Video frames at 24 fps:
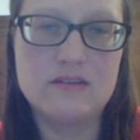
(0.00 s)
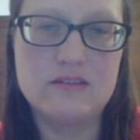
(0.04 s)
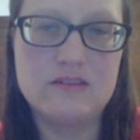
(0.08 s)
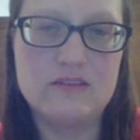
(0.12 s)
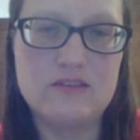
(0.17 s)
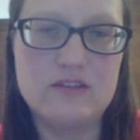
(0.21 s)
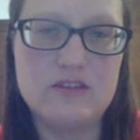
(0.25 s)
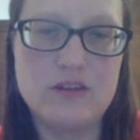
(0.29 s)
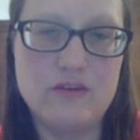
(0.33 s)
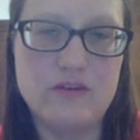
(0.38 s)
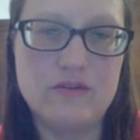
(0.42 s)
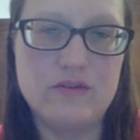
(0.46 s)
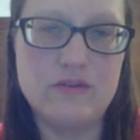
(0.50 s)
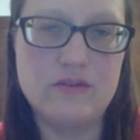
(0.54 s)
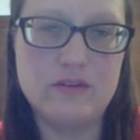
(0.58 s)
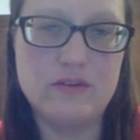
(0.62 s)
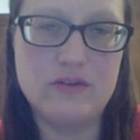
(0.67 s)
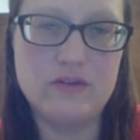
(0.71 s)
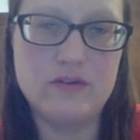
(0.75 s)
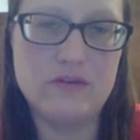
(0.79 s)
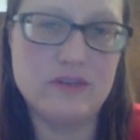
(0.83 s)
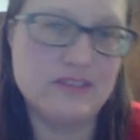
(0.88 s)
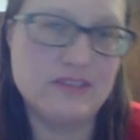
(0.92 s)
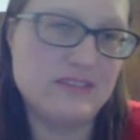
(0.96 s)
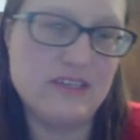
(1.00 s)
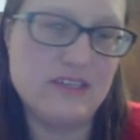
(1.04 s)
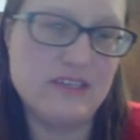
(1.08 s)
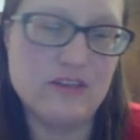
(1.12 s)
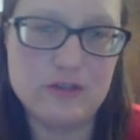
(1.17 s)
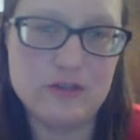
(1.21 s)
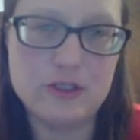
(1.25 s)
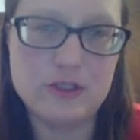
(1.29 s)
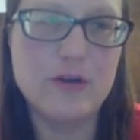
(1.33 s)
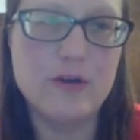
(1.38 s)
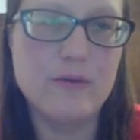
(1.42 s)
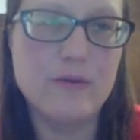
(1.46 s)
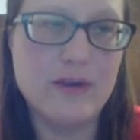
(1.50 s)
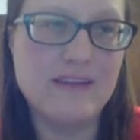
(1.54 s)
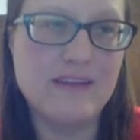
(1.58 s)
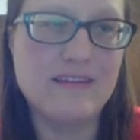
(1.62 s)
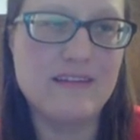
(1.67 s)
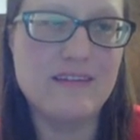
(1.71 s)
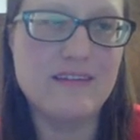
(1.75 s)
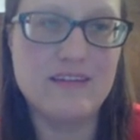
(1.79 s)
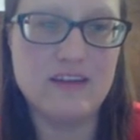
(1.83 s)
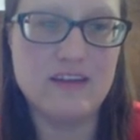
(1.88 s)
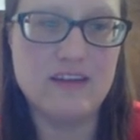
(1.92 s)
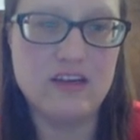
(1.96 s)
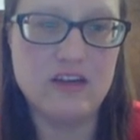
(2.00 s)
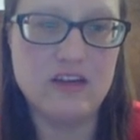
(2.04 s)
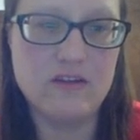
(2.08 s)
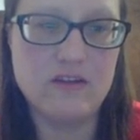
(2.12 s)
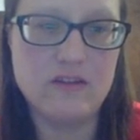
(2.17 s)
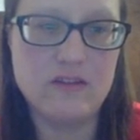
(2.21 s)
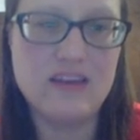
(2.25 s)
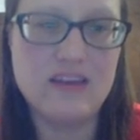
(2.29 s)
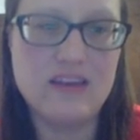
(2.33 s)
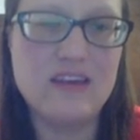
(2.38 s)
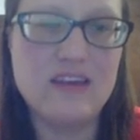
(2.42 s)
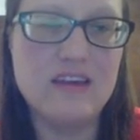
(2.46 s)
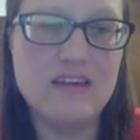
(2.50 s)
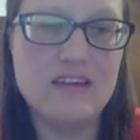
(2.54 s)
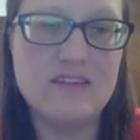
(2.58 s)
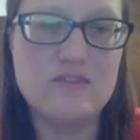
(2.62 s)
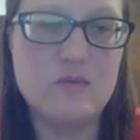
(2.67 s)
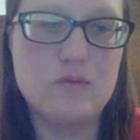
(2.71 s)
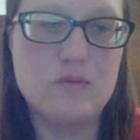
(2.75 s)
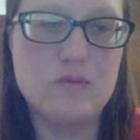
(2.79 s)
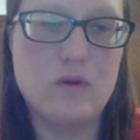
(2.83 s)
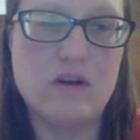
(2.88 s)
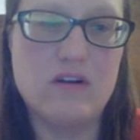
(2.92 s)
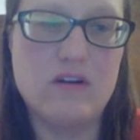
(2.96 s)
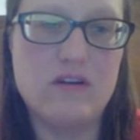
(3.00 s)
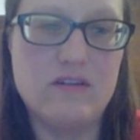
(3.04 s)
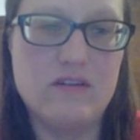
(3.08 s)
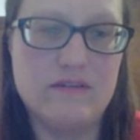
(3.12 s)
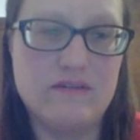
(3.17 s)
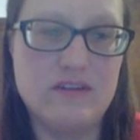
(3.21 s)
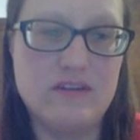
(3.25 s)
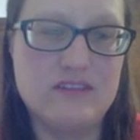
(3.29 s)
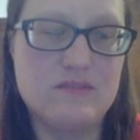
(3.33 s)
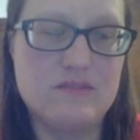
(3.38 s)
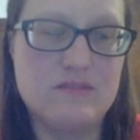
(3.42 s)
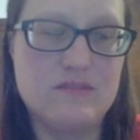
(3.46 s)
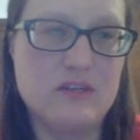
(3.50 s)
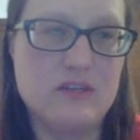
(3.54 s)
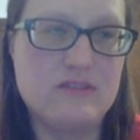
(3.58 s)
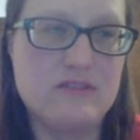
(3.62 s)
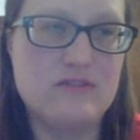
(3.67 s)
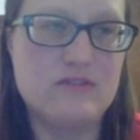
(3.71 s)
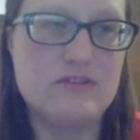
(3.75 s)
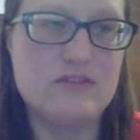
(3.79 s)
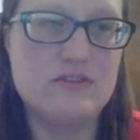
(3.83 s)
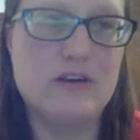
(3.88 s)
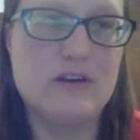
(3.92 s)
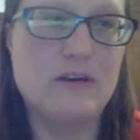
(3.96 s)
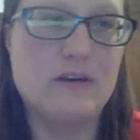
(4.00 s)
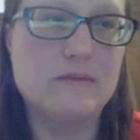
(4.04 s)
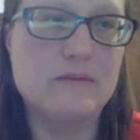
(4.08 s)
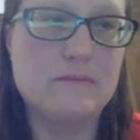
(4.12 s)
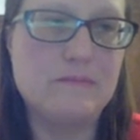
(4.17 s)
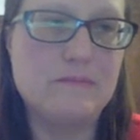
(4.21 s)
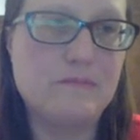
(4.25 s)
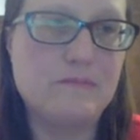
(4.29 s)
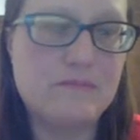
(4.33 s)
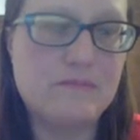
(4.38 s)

So you can see her showing the kids where all of these muscles are,